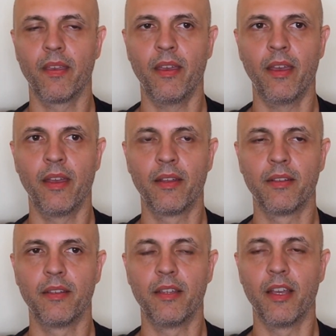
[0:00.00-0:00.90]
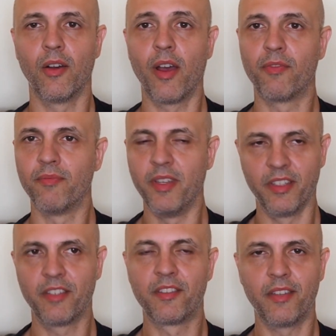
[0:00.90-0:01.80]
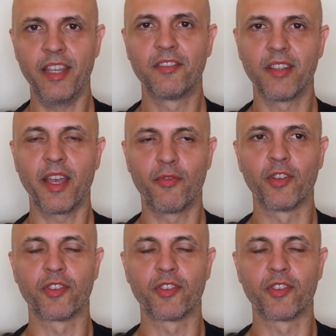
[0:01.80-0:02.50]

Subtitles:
And instantly I felt